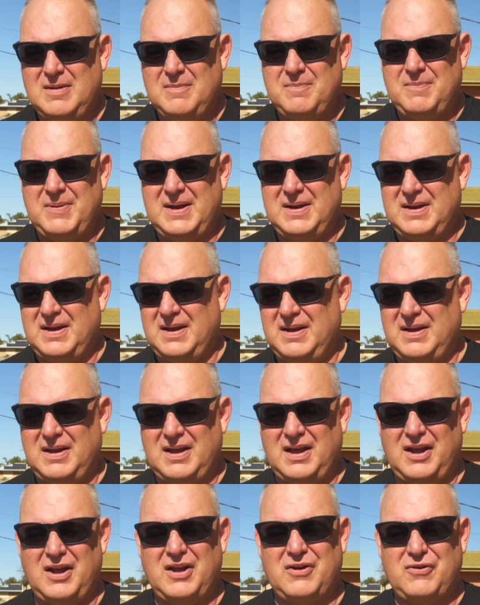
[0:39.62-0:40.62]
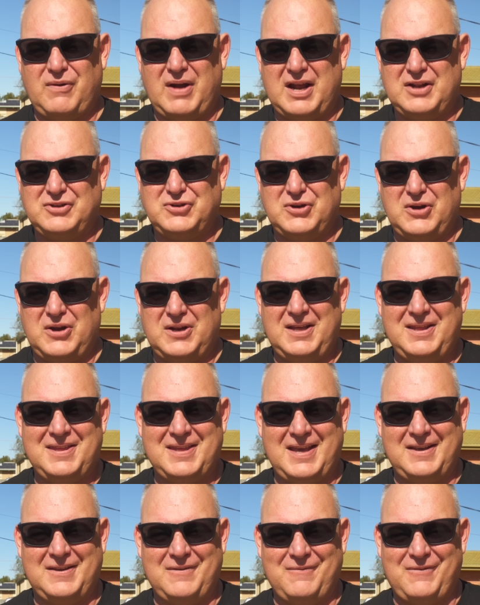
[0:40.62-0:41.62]
been a great journey.
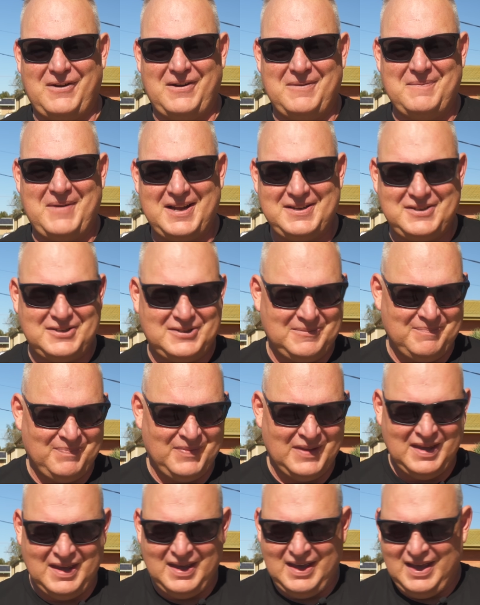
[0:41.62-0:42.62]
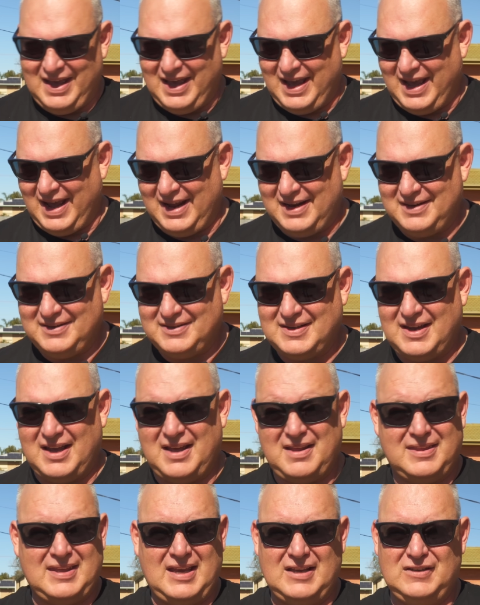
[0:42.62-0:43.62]
Thank you very much. And
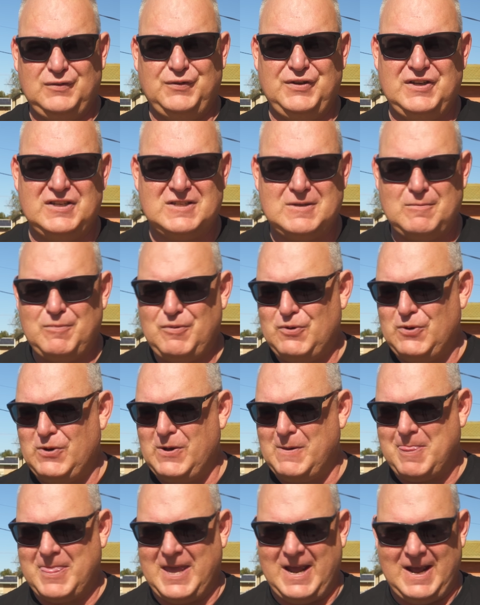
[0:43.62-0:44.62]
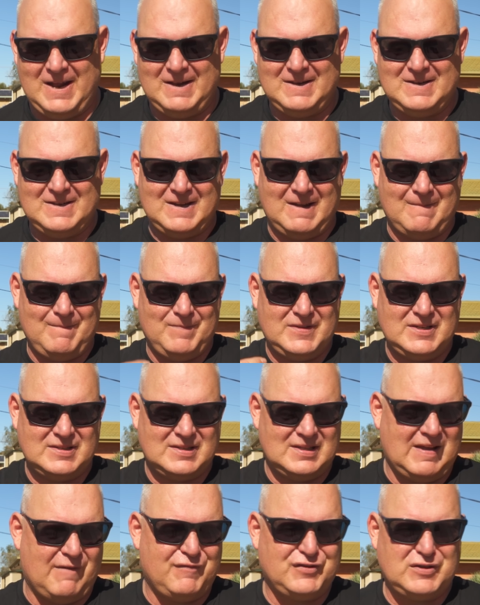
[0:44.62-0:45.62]
thanks for your support, and
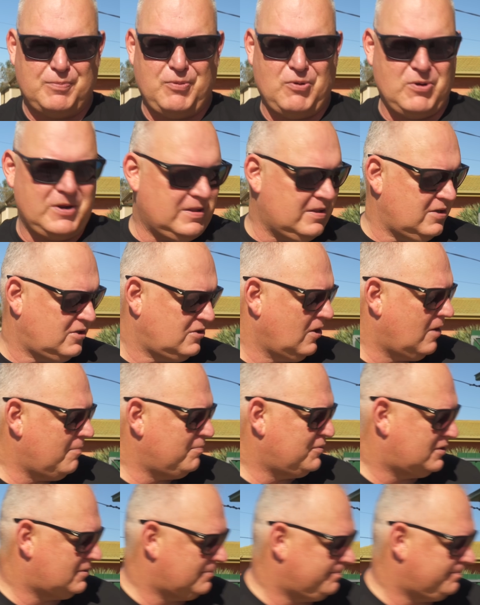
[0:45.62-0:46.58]
just love supporting the shops.